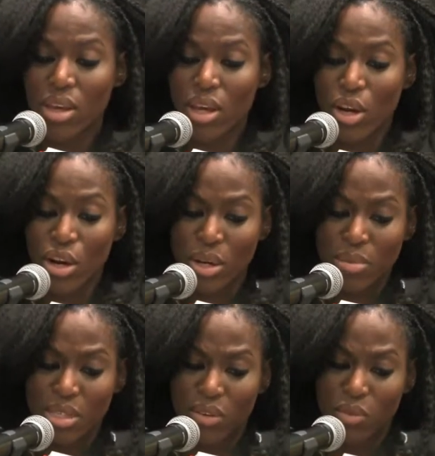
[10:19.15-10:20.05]
He heard
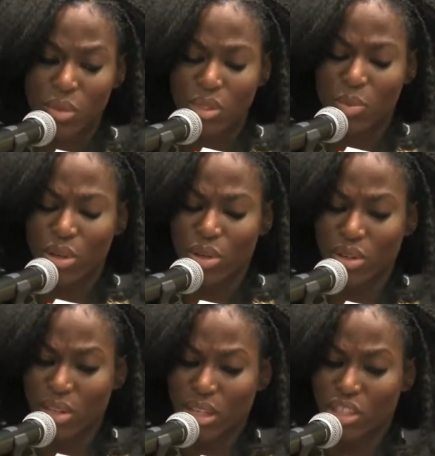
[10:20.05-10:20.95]
himself whisper,
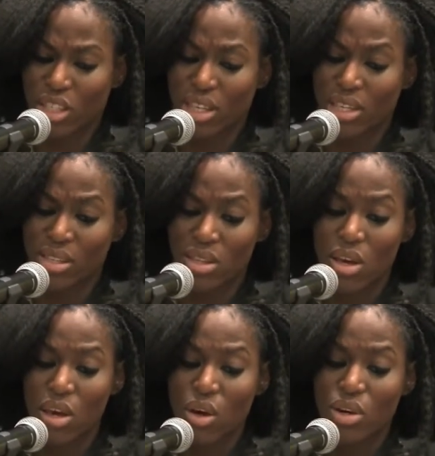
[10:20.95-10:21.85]
there she is,
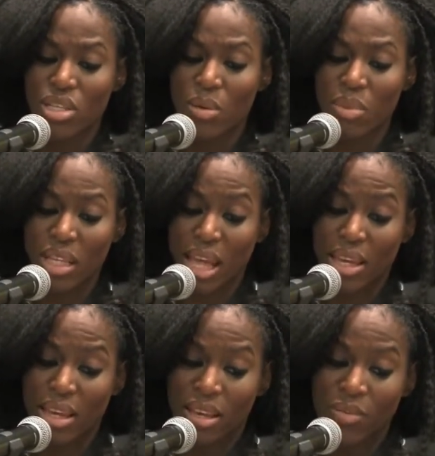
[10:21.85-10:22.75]
or something
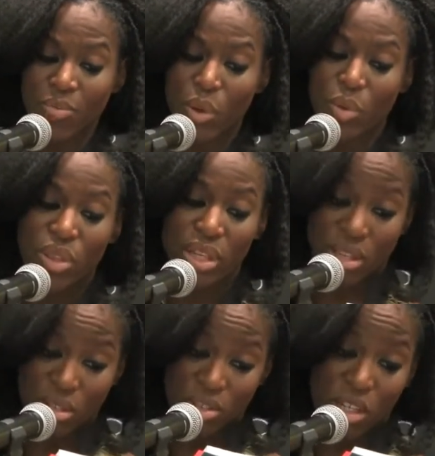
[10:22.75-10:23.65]
like it, but with the
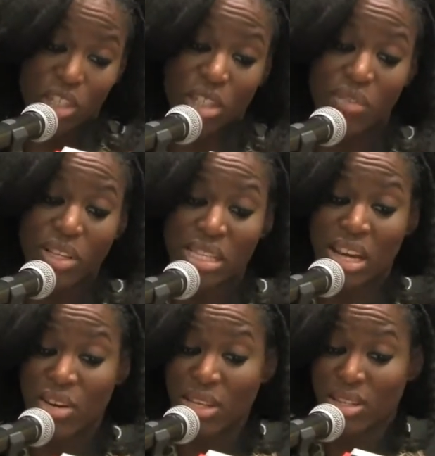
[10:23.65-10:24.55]
constriction of his
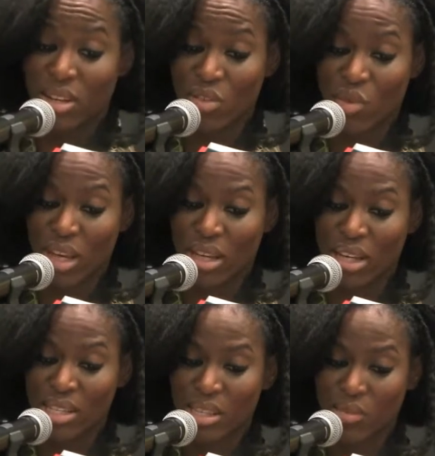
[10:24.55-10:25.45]
larynx didn't
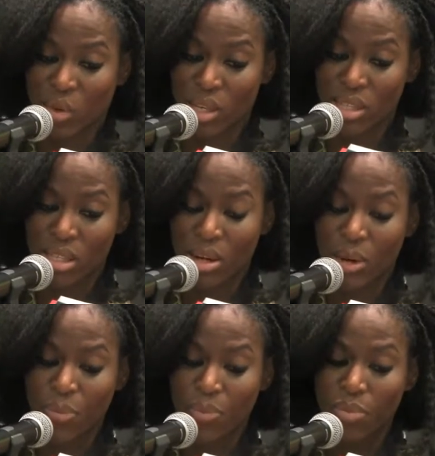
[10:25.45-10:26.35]
recognize his voice.
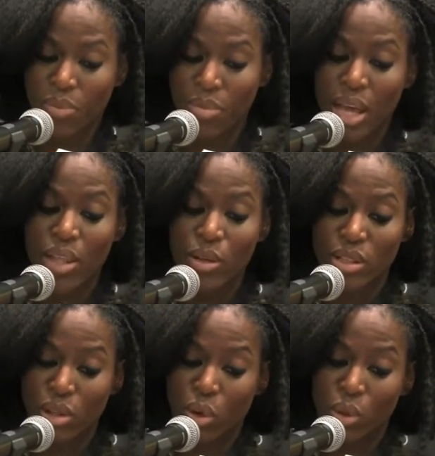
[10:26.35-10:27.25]
Neither
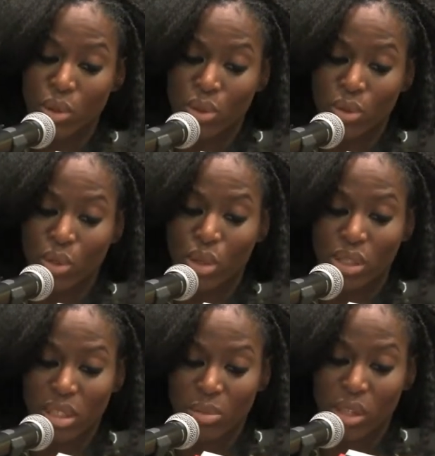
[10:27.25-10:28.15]
did Olu, who
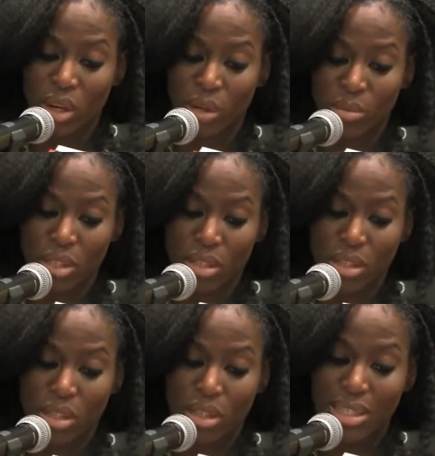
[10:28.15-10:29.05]
looked up alarmed.
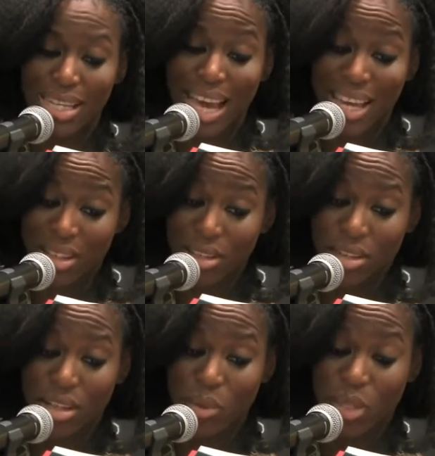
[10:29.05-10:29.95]
Dad,
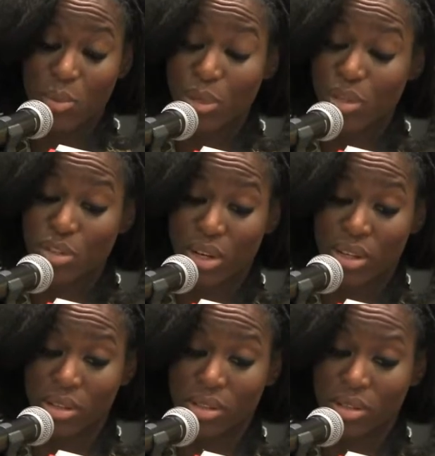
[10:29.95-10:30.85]
he whispered,
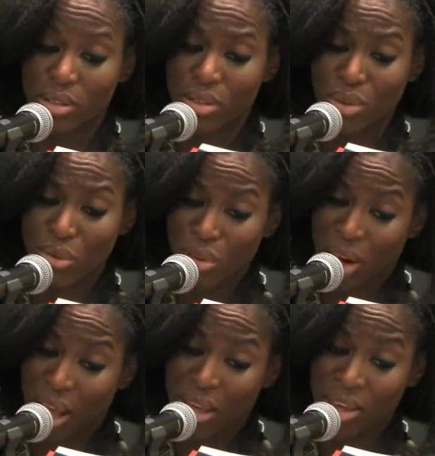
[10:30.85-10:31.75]
stricken, don't
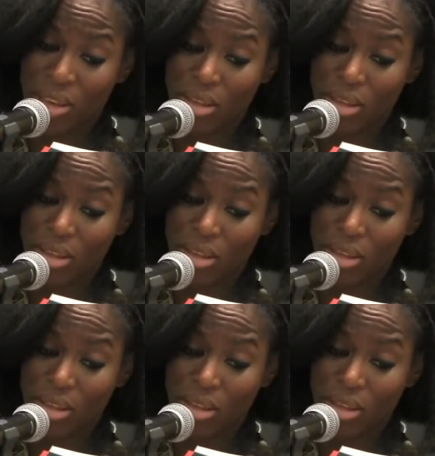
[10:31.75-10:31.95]
cry.